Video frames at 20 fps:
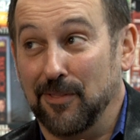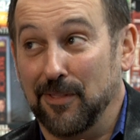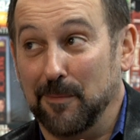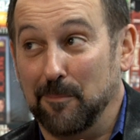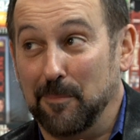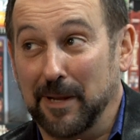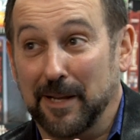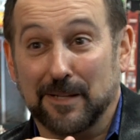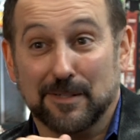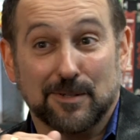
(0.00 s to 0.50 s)
the
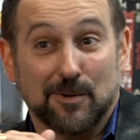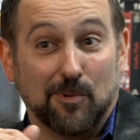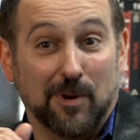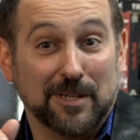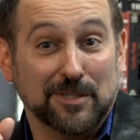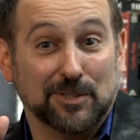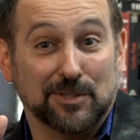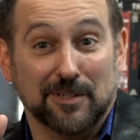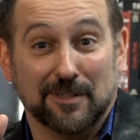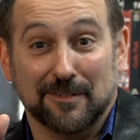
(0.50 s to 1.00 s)
biggest
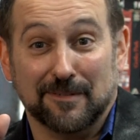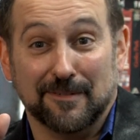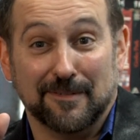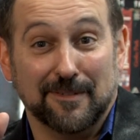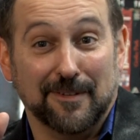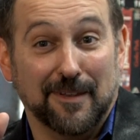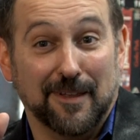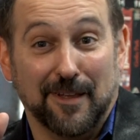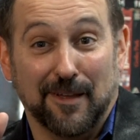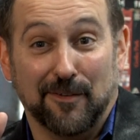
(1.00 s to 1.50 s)
question
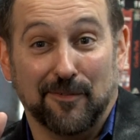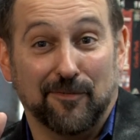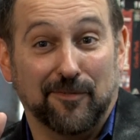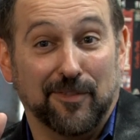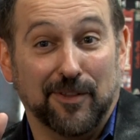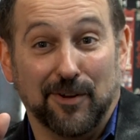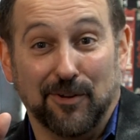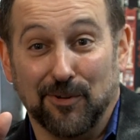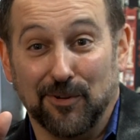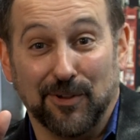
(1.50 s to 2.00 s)
of
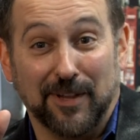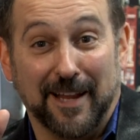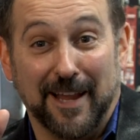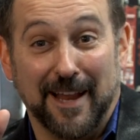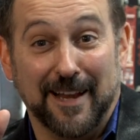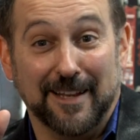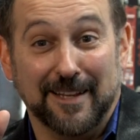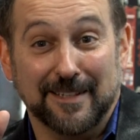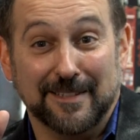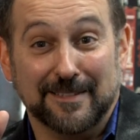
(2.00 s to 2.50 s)
the early
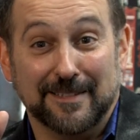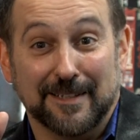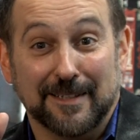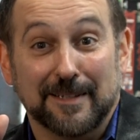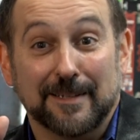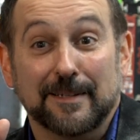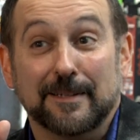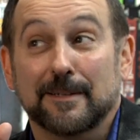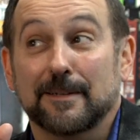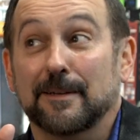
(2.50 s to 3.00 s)
80s
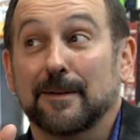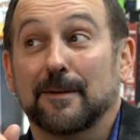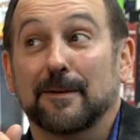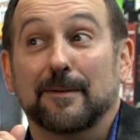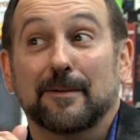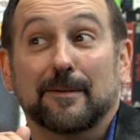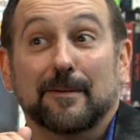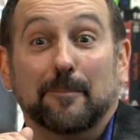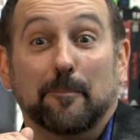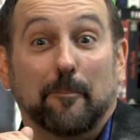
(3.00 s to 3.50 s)

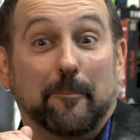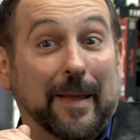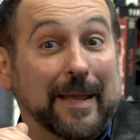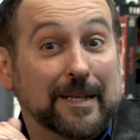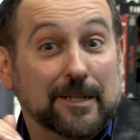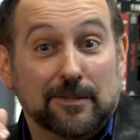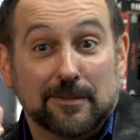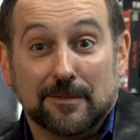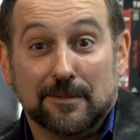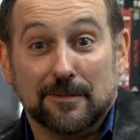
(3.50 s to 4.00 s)

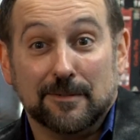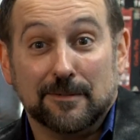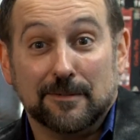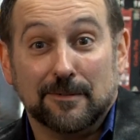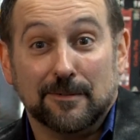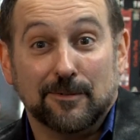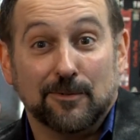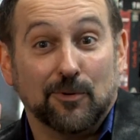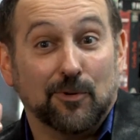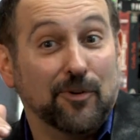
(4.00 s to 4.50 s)
beta
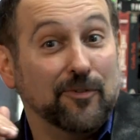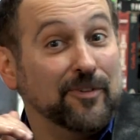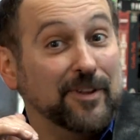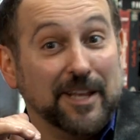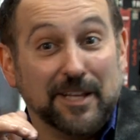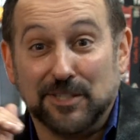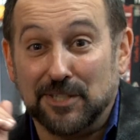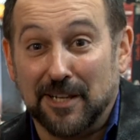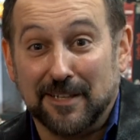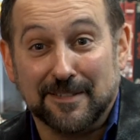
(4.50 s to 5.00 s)
or
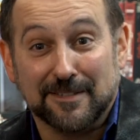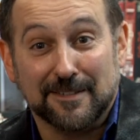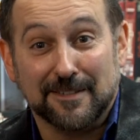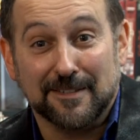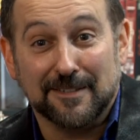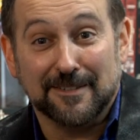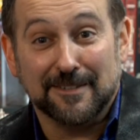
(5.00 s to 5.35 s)
VHS?